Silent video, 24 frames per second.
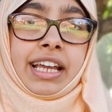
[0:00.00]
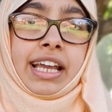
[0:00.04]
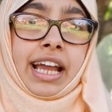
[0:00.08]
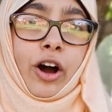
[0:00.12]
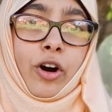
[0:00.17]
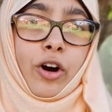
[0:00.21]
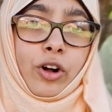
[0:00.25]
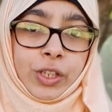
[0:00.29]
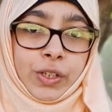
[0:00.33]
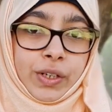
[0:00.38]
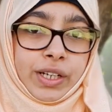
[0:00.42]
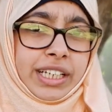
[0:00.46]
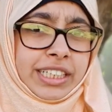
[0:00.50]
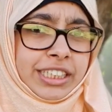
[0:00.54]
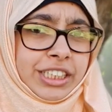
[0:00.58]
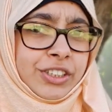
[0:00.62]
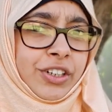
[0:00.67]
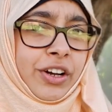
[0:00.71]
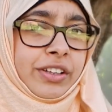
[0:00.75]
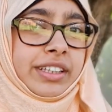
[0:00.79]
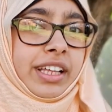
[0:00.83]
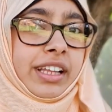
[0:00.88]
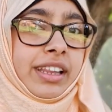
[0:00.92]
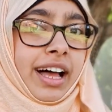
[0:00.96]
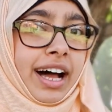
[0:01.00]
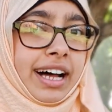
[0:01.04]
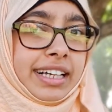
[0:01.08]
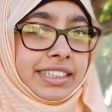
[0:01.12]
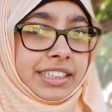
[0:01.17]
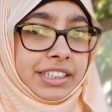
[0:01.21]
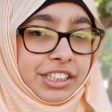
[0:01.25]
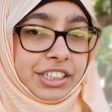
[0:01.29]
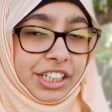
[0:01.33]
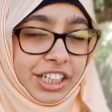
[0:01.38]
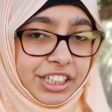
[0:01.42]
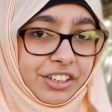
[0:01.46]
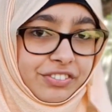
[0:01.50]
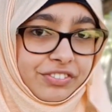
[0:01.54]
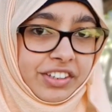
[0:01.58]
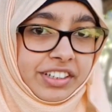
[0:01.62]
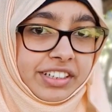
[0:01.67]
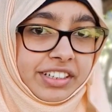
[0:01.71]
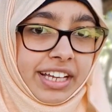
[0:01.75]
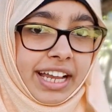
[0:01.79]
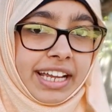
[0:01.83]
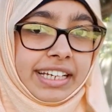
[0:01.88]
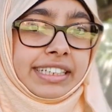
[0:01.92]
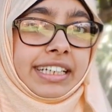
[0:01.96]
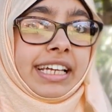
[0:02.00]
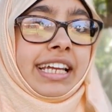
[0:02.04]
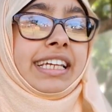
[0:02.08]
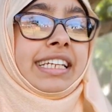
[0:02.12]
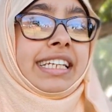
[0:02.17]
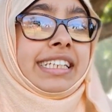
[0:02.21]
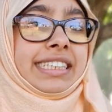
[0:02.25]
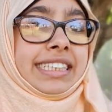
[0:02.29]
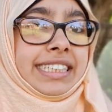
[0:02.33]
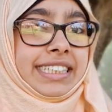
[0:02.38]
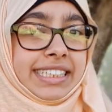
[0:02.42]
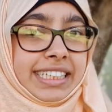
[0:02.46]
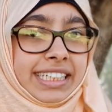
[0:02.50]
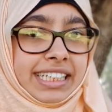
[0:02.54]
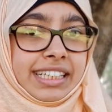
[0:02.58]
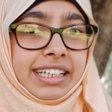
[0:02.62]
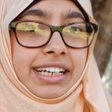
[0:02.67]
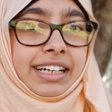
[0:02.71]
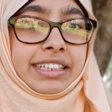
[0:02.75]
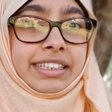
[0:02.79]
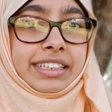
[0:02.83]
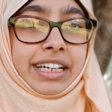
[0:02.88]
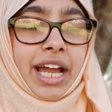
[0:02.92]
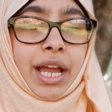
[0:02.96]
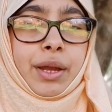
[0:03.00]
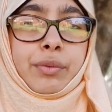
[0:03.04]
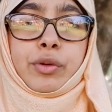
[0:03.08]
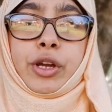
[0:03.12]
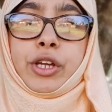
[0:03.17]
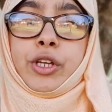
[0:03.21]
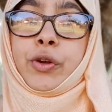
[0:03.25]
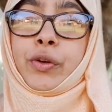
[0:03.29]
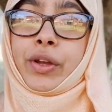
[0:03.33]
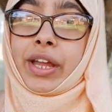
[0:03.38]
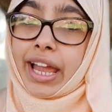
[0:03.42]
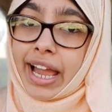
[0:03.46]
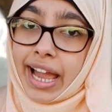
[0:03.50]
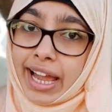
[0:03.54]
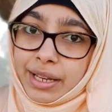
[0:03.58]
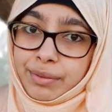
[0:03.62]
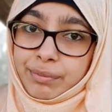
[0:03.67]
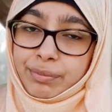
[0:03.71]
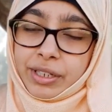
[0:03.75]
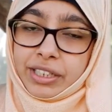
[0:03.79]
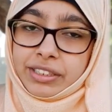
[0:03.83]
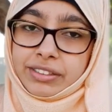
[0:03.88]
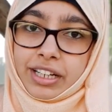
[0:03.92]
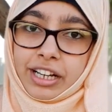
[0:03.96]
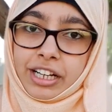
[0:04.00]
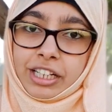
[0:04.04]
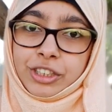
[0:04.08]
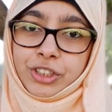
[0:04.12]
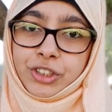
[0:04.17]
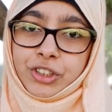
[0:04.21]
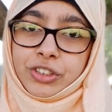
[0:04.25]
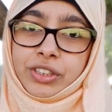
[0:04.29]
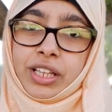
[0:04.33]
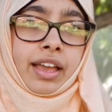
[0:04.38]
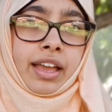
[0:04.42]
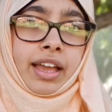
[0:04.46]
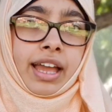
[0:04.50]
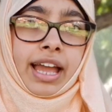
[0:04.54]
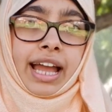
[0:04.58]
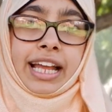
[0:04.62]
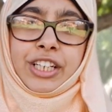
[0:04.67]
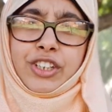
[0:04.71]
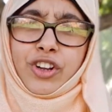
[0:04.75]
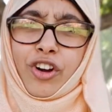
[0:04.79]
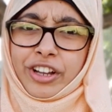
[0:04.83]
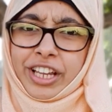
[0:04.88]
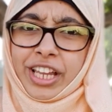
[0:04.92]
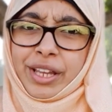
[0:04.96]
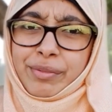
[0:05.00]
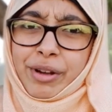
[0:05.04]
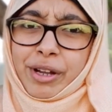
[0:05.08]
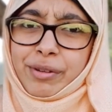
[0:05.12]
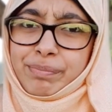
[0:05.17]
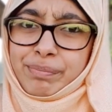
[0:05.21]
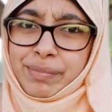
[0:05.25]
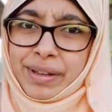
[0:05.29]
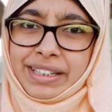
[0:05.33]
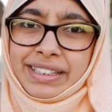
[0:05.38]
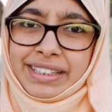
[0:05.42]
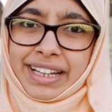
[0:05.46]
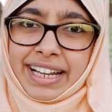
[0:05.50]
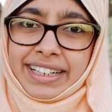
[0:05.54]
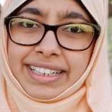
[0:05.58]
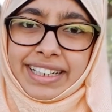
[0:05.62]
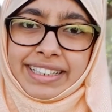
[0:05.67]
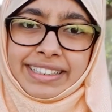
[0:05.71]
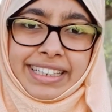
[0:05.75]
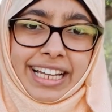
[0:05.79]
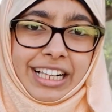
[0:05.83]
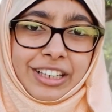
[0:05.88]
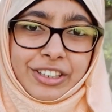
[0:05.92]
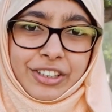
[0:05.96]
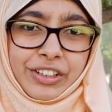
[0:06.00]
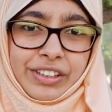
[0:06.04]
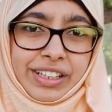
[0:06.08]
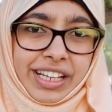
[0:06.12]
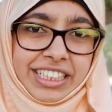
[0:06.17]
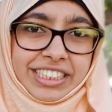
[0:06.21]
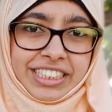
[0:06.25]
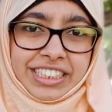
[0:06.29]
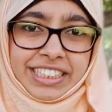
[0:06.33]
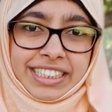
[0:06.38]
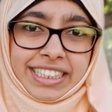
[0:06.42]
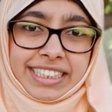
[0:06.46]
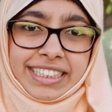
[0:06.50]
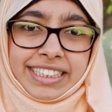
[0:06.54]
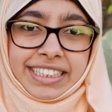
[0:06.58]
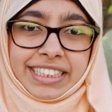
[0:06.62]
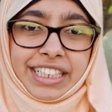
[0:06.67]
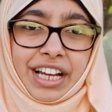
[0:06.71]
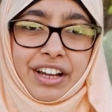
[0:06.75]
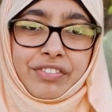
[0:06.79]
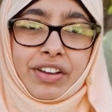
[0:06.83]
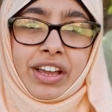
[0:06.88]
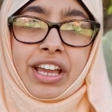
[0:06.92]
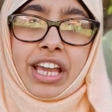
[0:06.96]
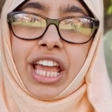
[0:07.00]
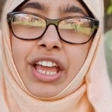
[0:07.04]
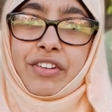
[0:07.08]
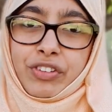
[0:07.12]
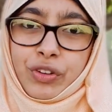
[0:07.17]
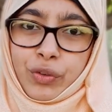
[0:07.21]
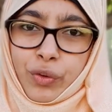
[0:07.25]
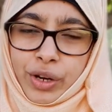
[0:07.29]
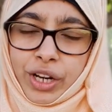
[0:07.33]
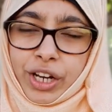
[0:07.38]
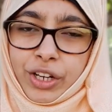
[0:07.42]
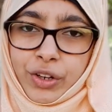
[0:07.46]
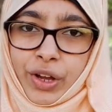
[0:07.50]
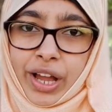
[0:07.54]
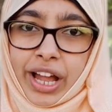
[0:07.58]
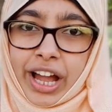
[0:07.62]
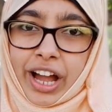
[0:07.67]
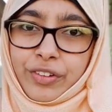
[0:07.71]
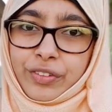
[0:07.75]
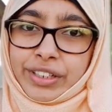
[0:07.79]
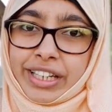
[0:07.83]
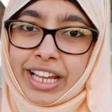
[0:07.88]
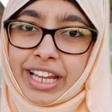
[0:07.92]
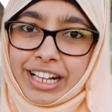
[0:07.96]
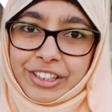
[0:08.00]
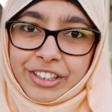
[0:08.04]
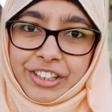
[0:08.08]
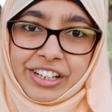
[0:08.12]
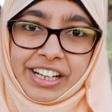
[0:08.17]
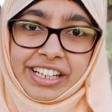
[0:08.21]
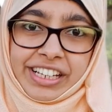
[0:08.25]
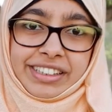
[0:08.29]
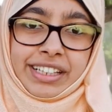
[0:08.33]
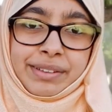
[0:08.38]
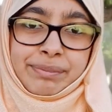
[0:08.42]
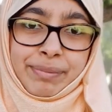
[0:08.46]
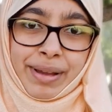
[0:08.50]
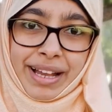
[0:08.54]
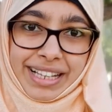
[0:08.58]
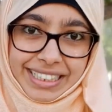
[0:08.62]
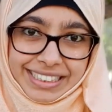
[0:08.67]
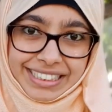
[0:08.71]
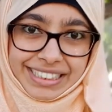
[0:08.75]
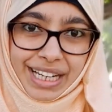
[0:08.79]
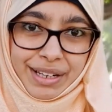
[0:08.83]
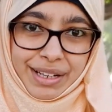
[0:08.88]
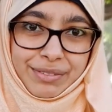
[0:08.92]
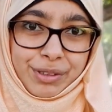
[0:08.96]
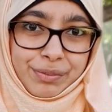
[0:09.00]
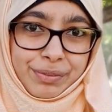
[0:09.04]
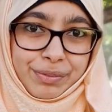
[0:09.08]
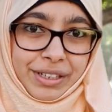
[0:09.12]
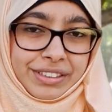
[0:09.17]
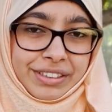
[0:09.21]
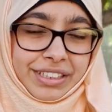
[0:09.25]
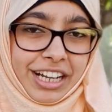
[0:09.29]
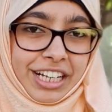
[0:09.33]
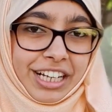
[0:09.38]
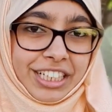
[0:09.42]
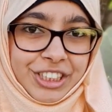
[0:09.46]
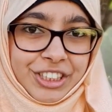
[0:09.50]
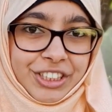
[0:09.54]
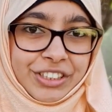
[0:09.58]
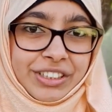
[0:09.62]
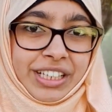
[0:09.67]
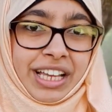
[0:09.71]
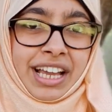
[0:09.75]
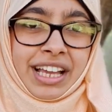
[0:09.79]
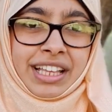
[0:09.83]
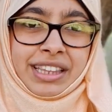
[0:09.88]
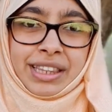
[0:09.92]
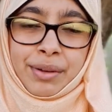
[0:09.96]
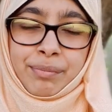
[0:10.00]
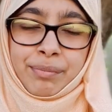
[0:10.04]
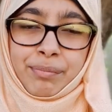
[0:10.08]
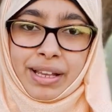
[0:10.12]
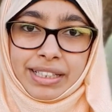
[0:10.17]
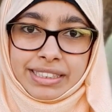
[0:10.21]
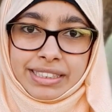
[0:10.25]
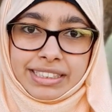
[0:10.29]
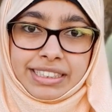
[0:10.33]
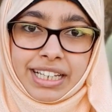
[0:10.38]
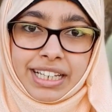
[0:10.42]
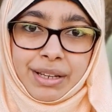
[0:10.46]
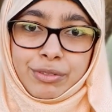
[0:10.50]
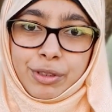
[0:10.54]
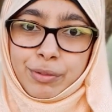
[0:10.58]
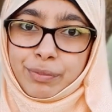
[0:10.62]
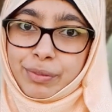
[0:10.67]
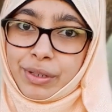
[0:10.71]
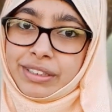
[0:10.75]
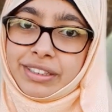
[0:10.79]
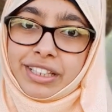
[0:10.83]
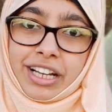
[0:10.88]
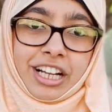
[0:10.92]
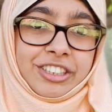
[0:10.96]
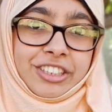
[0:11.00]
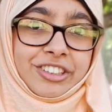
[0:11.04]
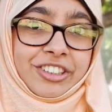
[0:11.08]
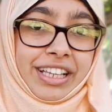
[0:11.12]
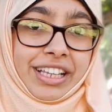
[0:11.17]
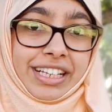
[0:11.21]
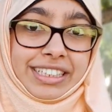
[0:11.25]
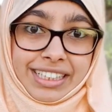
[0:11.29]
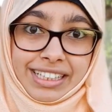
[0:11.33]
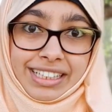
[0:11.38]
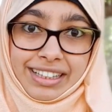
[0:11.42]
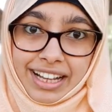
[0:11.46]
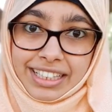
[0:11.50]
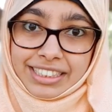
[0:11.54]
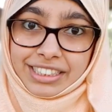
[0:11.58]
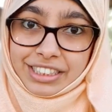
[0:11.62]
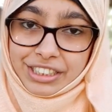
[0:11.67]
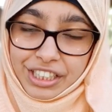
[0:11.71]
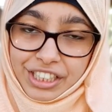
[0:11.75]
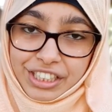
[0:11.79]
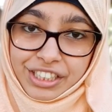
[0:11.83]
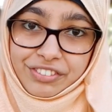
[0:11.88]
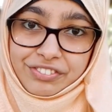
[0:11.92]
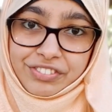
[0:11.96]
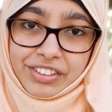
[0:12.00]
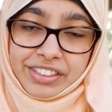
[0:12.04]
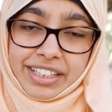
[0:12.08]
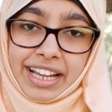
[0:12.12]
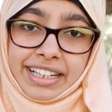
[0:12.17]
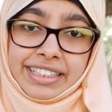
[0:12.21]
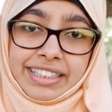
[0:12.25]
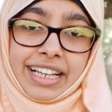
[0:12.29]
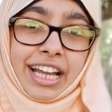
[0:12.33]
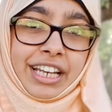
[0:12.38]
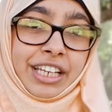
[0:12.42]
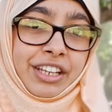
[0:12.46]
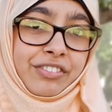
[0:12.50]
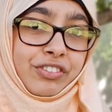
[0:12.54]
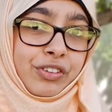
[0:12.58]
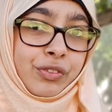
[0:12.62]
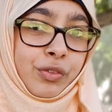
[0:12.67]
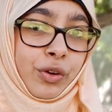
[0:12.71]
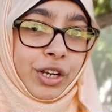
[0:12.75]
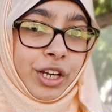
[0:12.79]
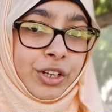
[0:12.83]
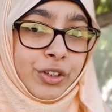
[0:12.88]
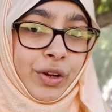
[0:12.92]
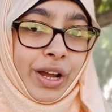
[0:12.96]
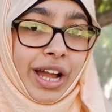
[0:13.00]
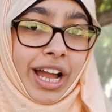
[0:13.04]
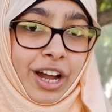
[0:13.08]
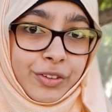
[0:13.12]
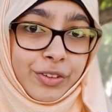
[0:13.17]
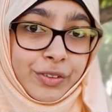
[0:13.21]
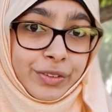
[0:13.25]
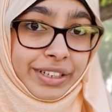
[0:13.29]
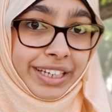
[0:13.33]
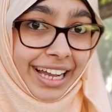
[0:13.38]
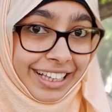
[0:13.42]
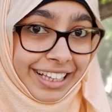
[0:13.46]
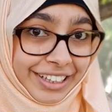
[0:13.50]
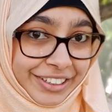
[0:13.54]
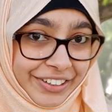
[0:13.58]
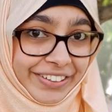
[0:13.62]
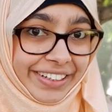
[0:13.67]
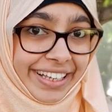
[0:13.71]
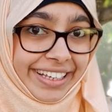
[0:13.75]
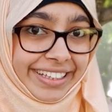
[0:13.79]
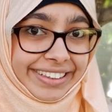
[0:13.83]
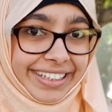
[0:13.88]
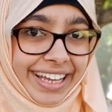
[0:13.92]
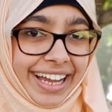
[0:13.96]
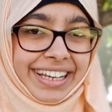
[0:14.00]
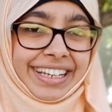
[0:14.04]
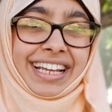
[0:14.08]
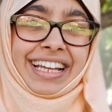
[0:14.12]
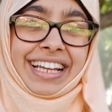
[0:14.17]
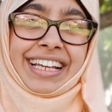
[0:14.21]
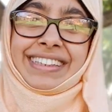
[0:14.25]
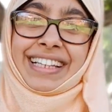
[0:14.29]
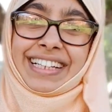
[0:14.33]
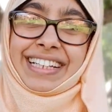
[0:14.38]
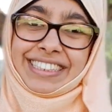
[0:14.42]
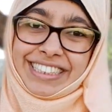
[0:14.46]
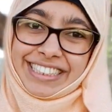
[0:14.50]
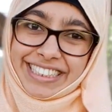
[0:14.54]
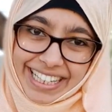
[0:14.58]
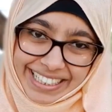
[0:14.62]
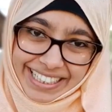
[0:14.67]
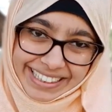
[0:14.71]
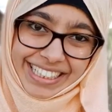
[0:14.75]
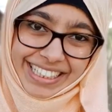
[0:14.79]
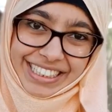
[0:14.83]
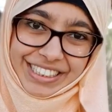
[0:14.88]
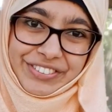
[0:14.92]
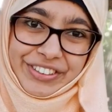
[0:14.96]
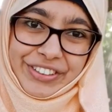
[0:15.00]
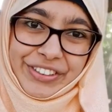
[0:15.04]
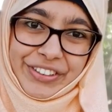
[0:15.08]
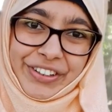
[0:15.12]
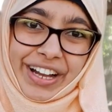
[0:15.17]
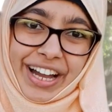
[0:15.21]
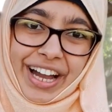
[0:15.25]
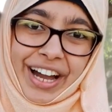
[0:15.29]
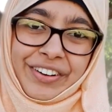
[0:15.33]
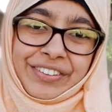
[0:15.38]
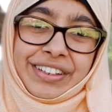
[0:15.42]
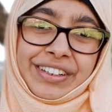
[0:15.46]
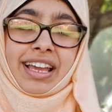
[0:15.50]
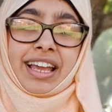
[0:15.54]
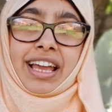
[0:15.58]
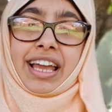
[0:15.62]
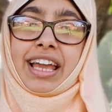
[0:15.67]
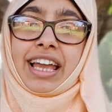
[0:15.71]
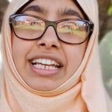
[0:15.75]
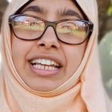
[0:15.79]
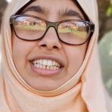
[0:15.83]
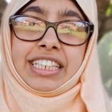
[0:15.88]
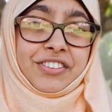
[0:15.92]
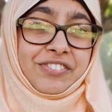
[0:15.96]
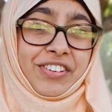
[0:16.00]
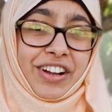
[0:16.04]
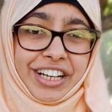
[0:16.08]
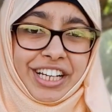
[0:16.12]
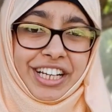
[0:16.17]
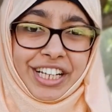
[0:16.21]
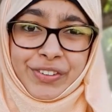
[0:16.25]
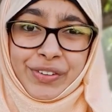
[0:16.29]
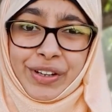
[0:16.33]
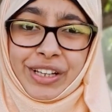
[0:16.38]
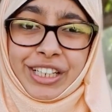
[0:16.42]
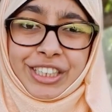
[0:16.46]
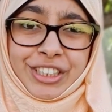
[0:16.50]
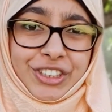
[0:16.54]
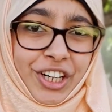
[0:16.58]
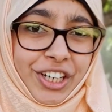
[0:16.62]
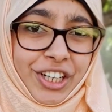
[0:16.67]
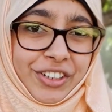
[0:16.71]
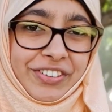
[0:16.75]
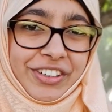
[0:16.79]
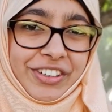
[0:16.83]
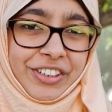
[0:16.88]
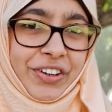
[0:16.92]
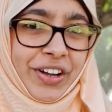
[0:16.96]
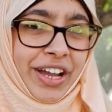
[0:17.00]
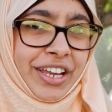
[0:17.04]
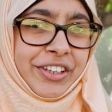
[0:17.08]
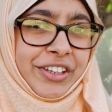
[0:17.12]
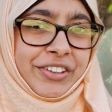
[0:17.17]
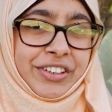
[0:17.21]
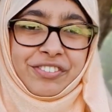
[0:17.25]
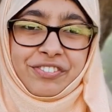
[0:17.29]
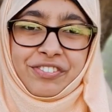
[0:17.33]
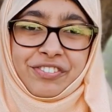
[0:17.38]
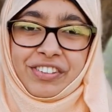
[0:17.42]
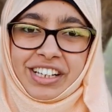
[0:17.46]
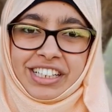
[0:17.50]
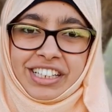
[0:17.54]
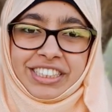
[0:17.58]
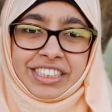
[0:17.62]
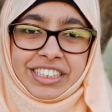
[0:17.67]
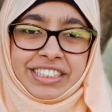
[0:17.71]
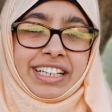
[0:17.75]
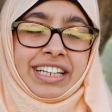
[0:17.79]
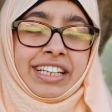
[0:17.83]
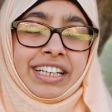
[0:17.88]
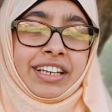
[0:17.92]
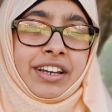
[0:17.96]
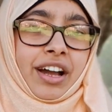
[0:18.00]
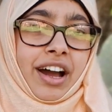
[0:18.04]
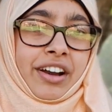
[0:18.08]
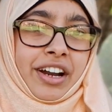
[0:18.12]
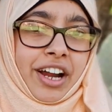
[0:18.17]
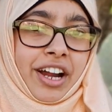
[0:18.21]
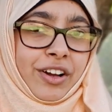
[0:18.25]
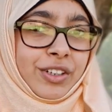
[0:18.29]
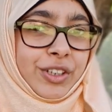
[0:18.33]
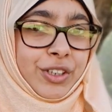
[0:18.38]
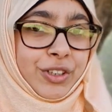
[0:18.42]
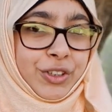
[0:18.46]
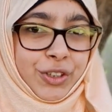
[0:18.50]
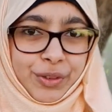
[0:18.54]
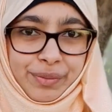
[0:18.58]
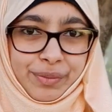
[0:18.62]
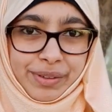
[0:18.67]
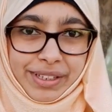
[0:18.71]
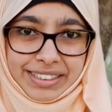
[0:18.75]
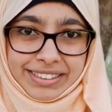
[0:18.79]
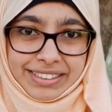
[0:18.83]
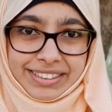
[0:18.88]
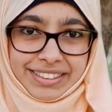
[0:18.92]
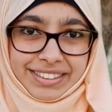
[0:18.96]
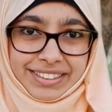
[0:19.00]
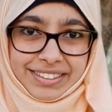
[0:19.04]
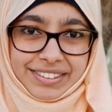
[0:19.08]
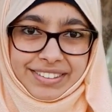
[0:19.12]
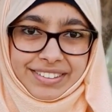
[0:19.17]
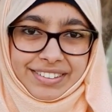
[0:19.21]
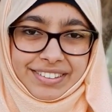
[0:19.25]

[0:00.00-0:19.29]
Although it's not the last third of the night, it is still a time where you can pray Tahajjud. And talking about midnight and calculations and stuff, if you want to know how to calculate the best time to pray Tahajjud, the best time to pray Tahajjud is the last third of the night. And if you want to know how to calculate that, then check this video out. It's a very quick short video and you can finish it in around 2 minutes.